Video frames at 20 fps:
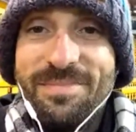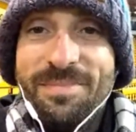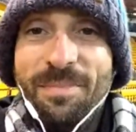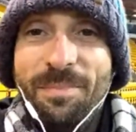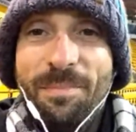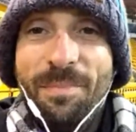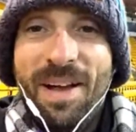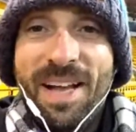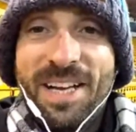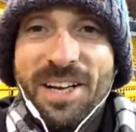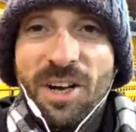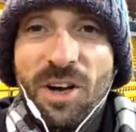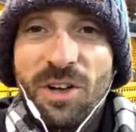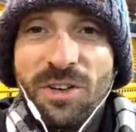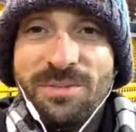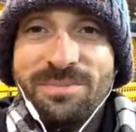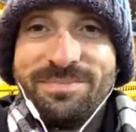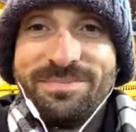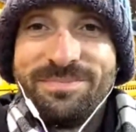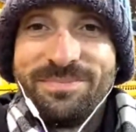Mic on.
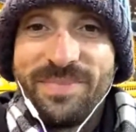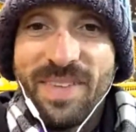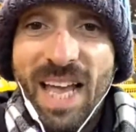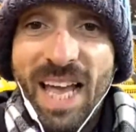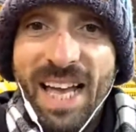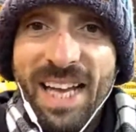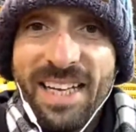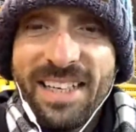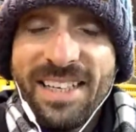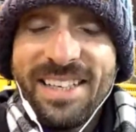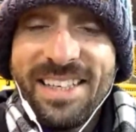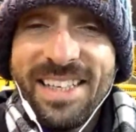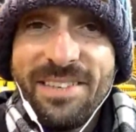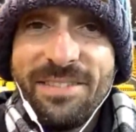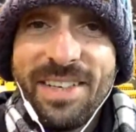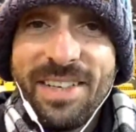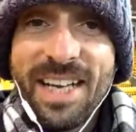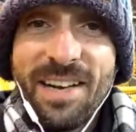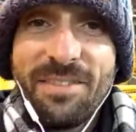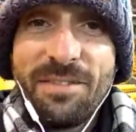Good
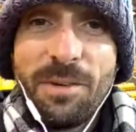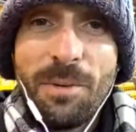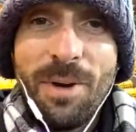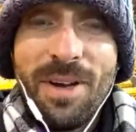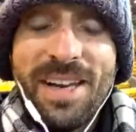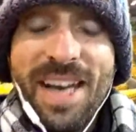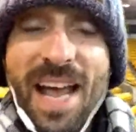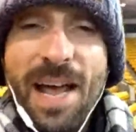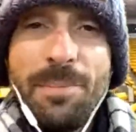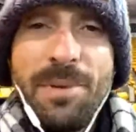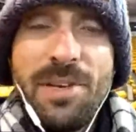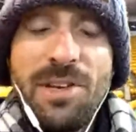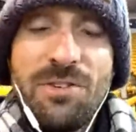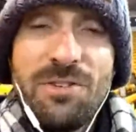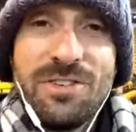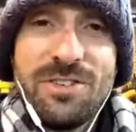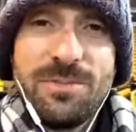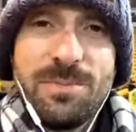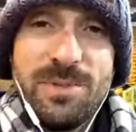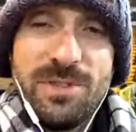evening, everyone. Happy
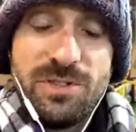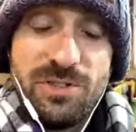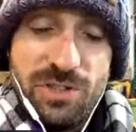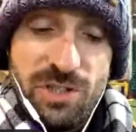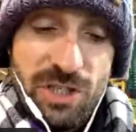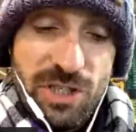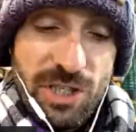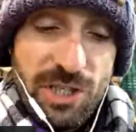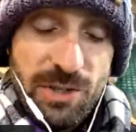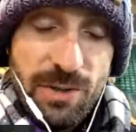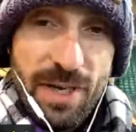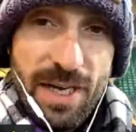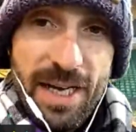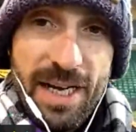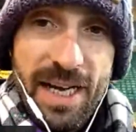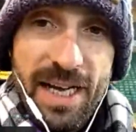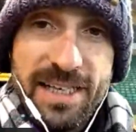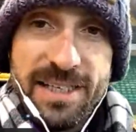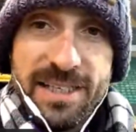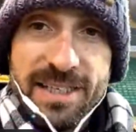Christmas to you.
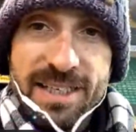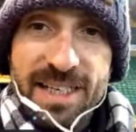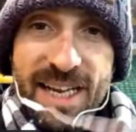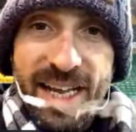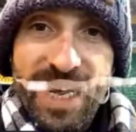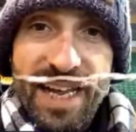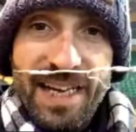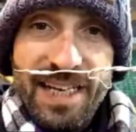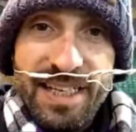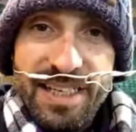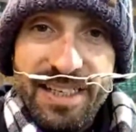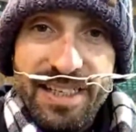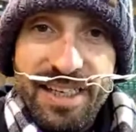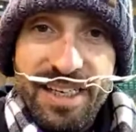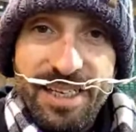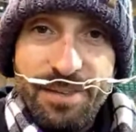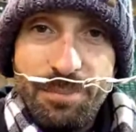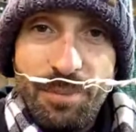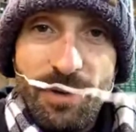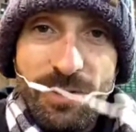I didn't get any
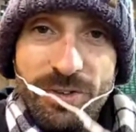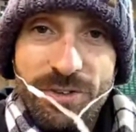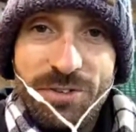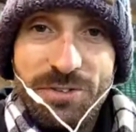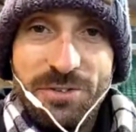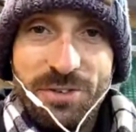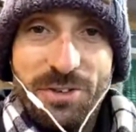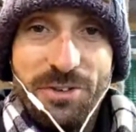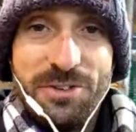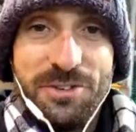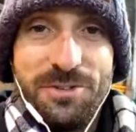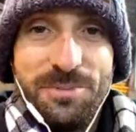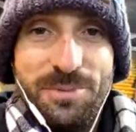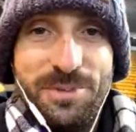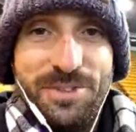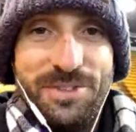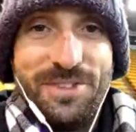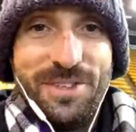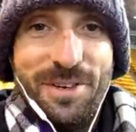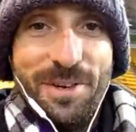earpods for Christmas,
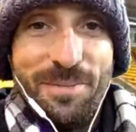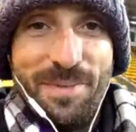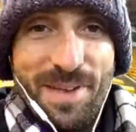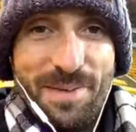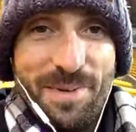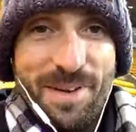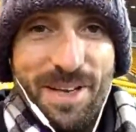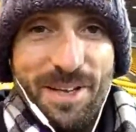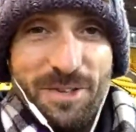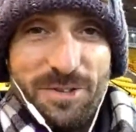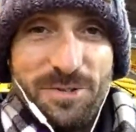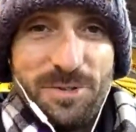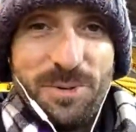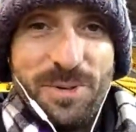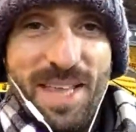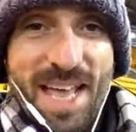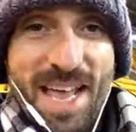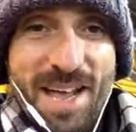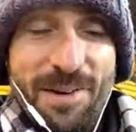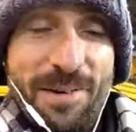so maybe I'll sort
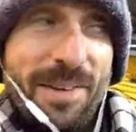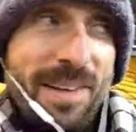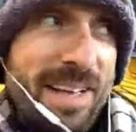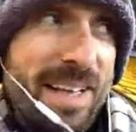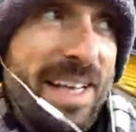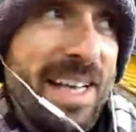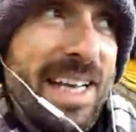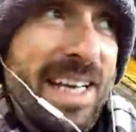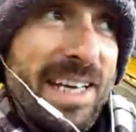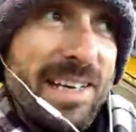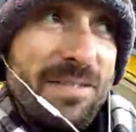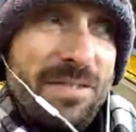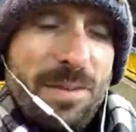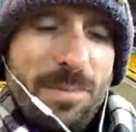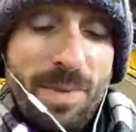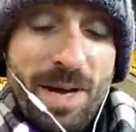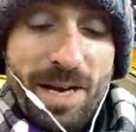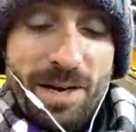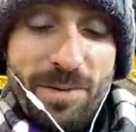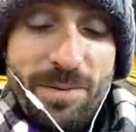that out if the
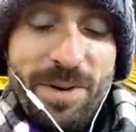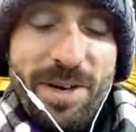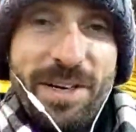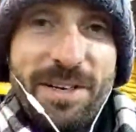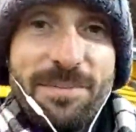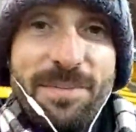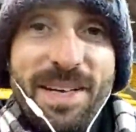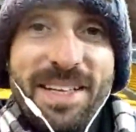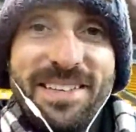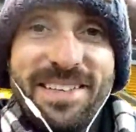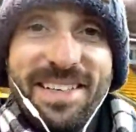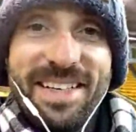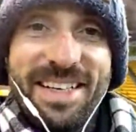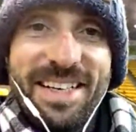mic works better.